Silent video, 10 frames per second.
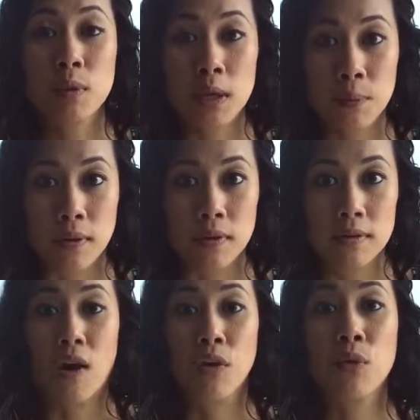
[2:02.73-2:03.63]
people
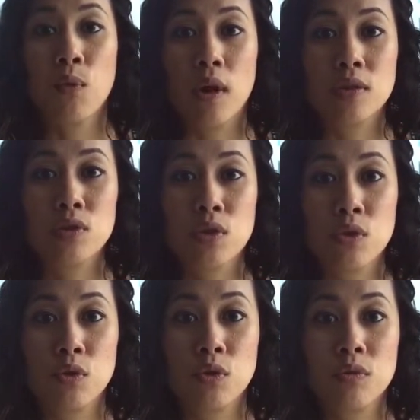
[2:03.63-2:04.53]
are the ones
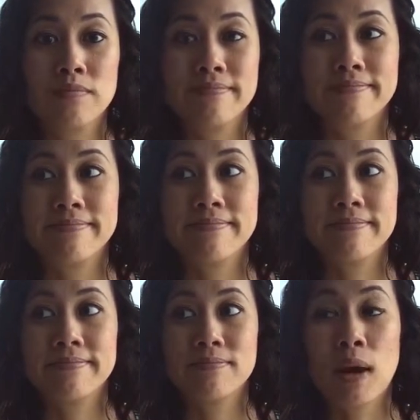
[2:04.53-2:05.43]
who
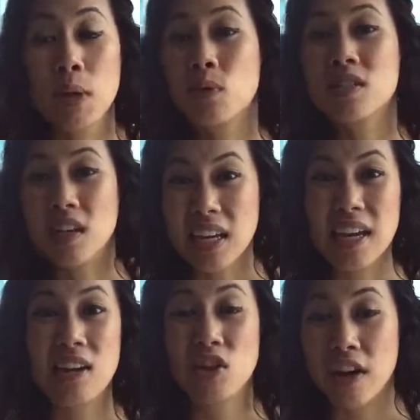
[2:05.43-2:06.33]
probably were
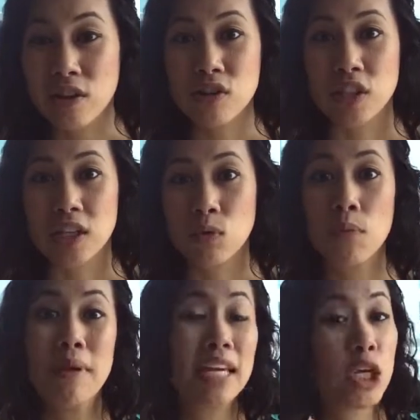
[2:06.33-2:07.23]
sucking out your energy, were
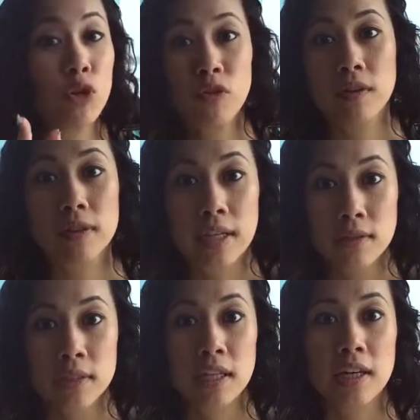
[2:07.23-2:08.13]
making you feel
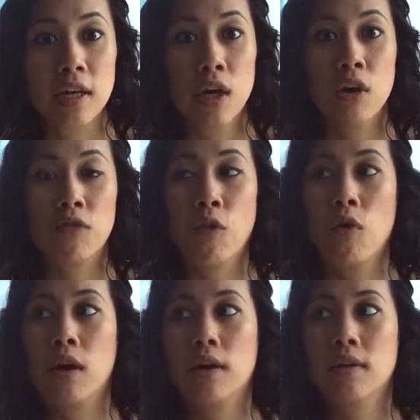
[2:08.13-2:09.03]
guilty
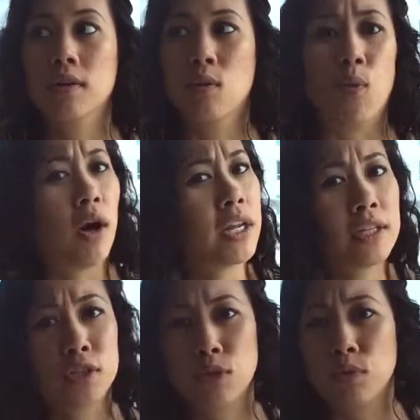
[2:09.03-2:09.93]
for
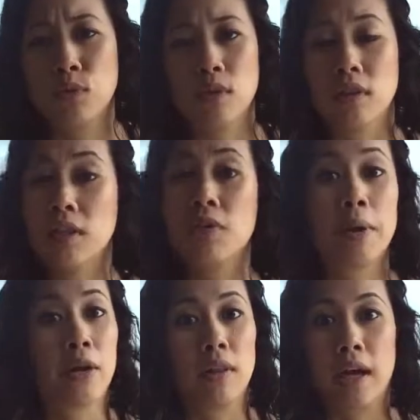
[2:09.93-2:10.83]
wanting to live a
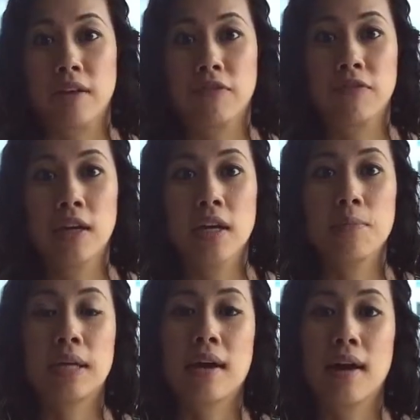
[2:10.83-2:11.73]
better life.
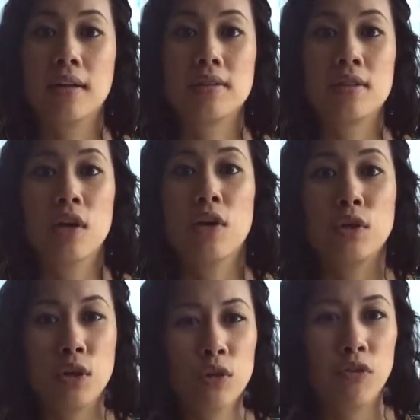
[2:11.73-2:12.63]
Because
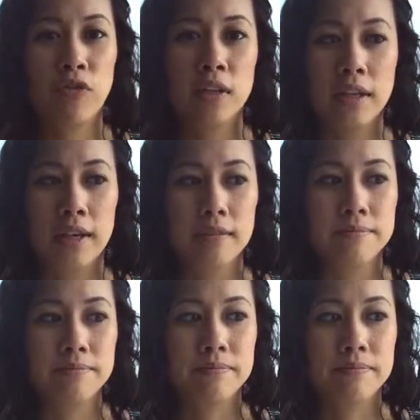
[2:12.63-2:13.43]
you feeling,